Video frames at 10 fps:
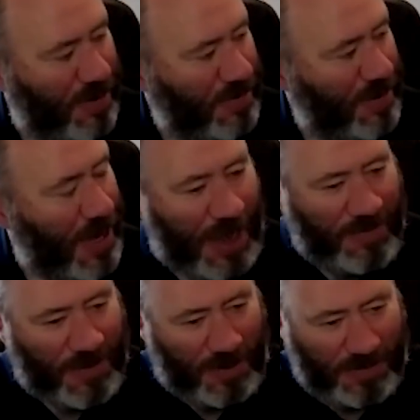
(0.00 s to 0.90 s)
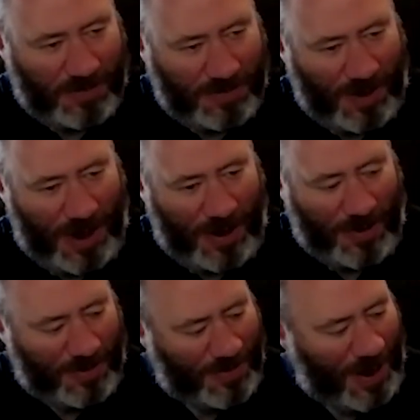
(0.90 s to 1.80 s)
an iPhone right
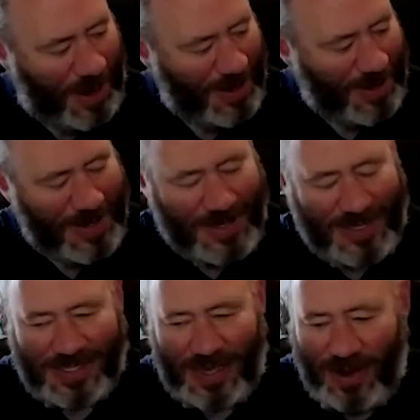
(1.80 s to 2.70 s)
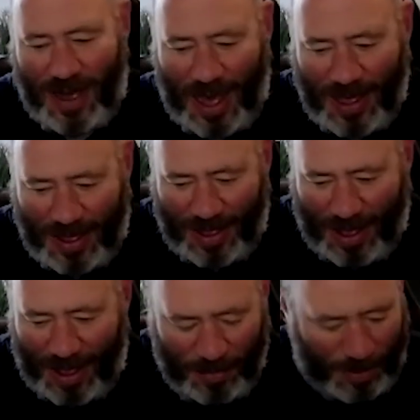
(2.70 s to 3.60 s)
here, right? So
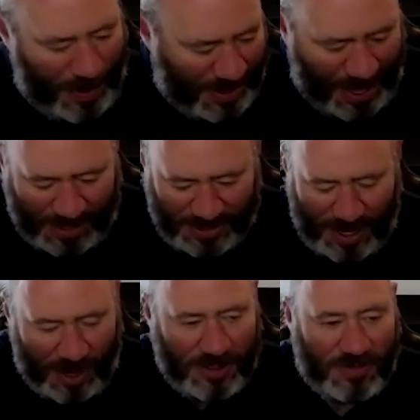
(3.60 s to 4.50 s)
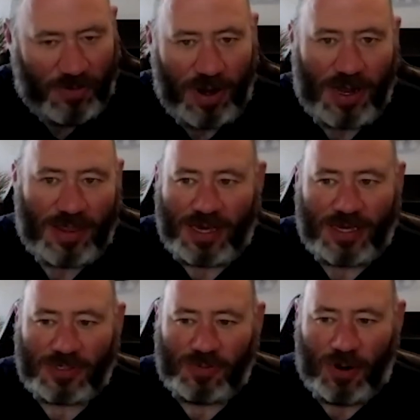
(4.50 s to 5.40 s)
I'm going to pay $1,000 for it, and I think
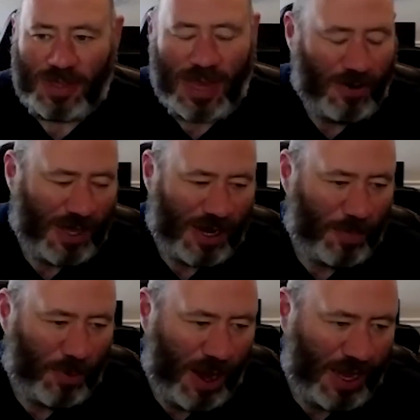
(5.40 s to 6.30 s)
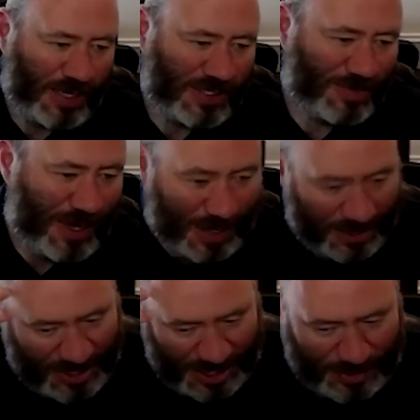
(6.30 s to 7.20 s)
it's worth it. I don't get it appraised and make
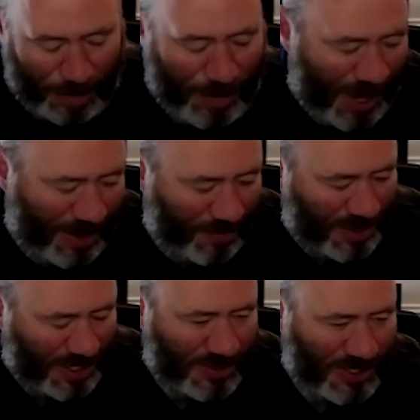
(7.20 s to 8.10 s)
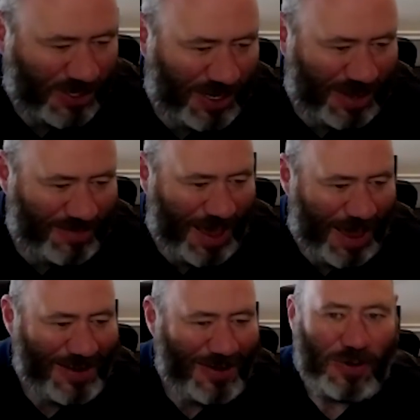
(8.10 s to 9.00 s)
it change my mind of what the utility of
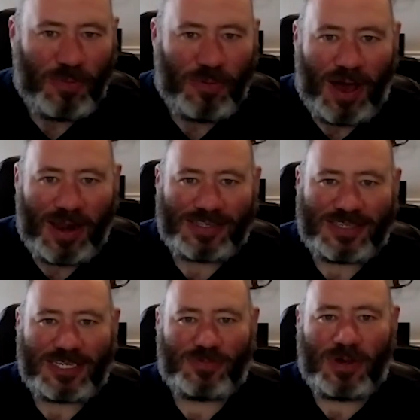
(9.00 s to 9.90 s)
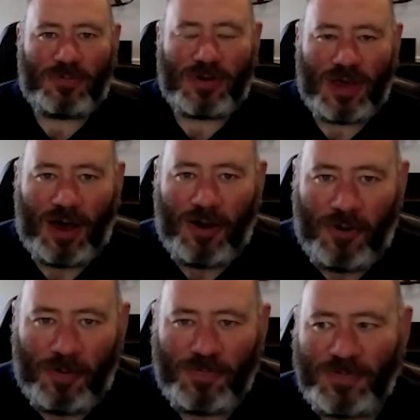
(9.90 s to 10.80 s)
that product is. But with a
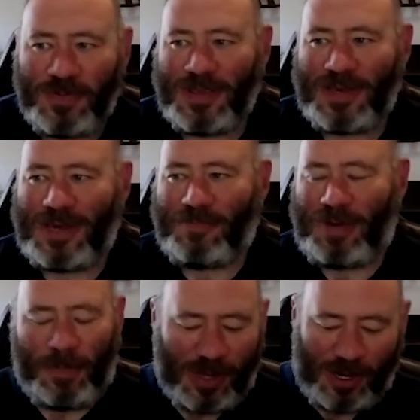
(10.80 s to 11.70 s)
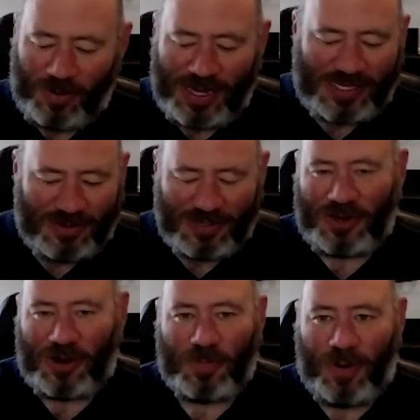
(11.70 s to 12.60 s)
home, people agree to a
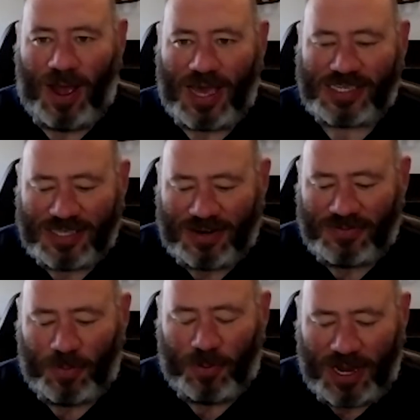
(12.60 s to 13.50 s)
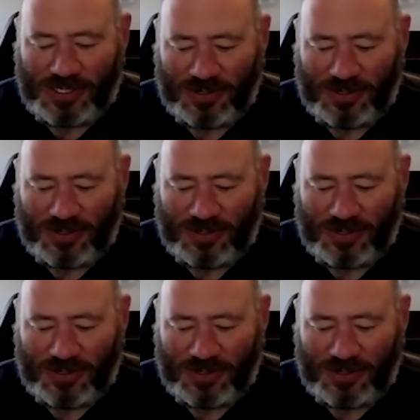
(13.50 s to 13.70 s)
certain price, and then if the appraiser